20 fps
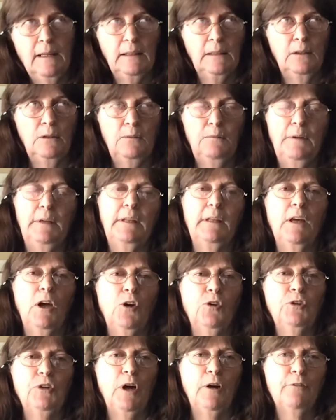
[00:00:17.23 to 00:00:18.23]
little
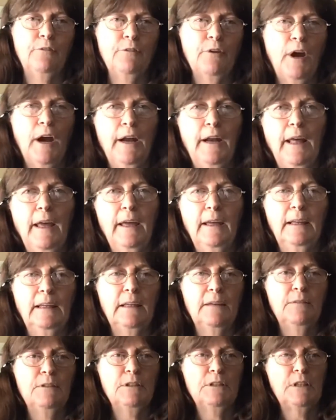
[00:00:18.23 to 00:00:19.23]
videos on Friday and
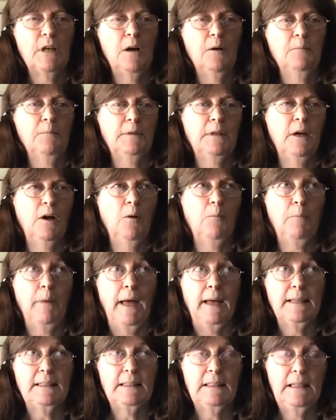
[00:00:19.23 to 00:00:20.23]
give you something to help
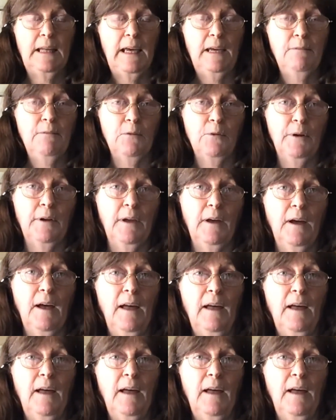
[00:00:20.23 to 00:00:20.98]
pass the day for you.